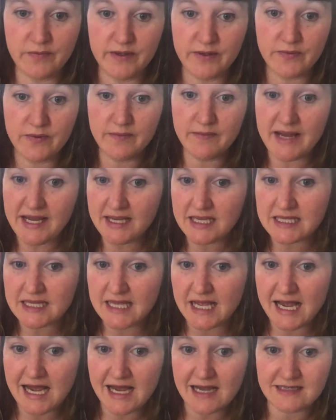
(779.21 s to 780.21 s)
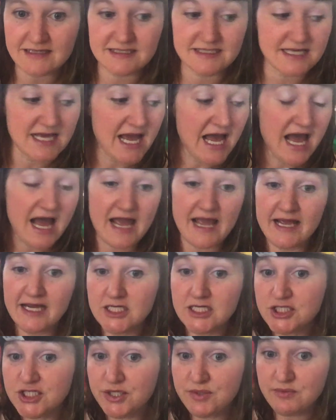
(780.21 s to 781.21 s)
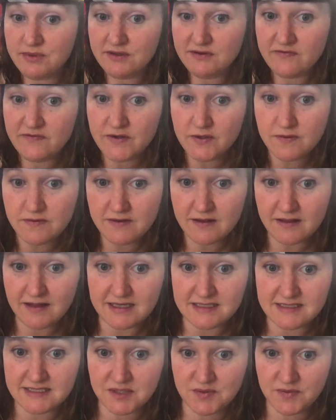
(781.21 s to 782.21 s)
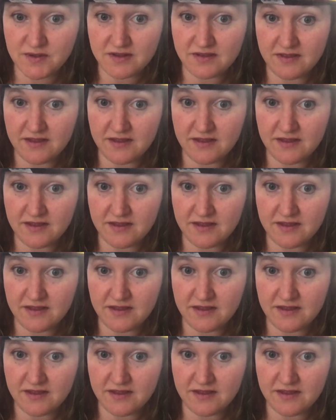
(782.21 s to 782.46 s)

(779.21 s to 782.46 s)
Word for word: we were making the hats, I actually reviewed the lesson with